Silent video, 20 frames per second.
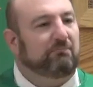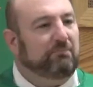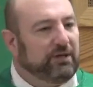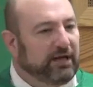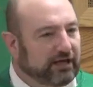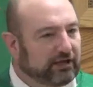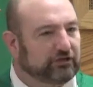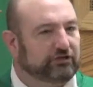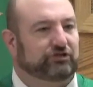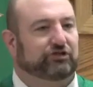
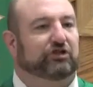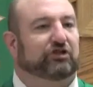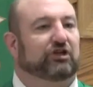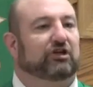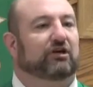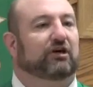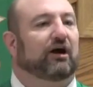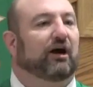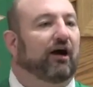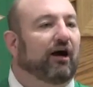picture
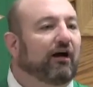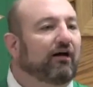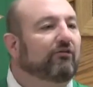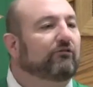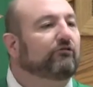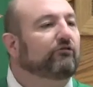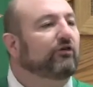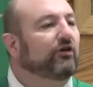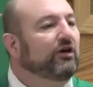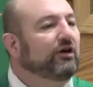
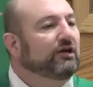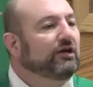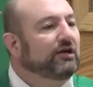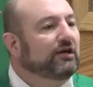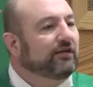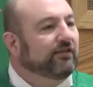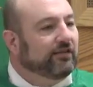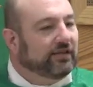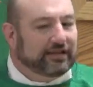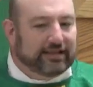of
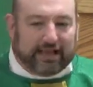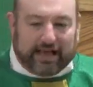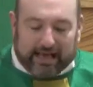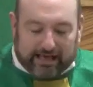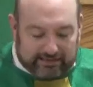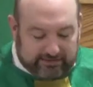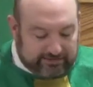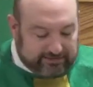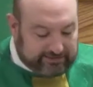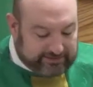the
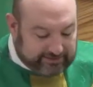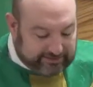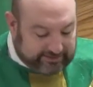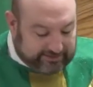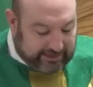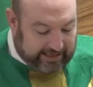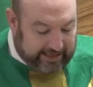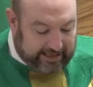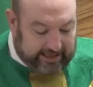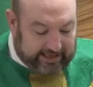last
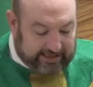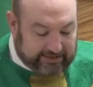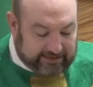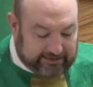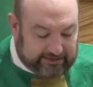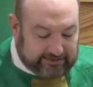days.